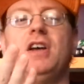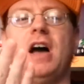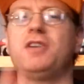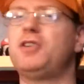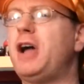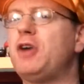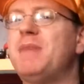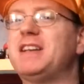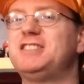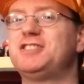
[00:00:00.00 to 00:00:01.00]
I don't know how
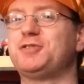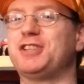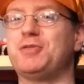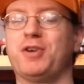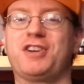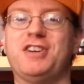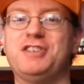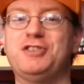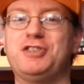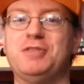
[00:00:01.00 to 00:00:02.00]
messages really work on
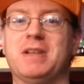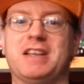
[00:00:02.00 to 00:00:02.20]
YouTube,